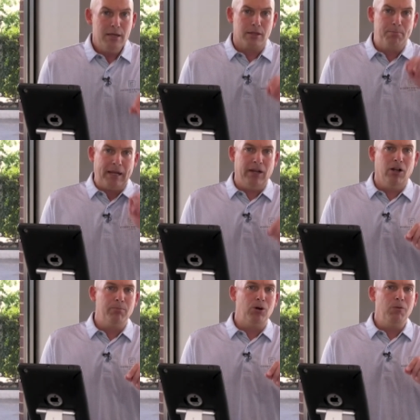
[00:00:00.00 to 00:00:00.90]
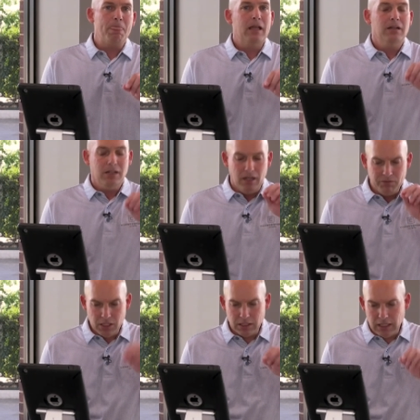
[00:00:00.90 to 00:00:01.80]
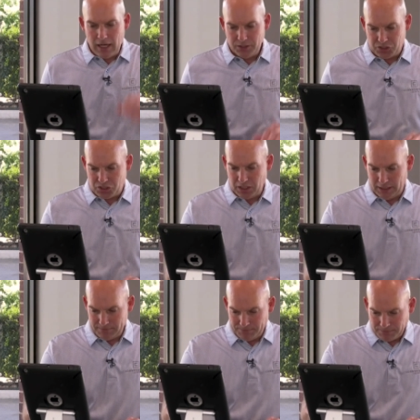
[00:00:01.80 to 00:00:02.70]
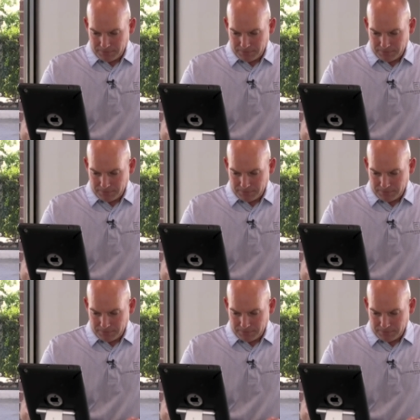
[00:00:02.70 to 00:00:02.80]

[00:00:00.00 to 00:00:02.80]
the parable of the lost son.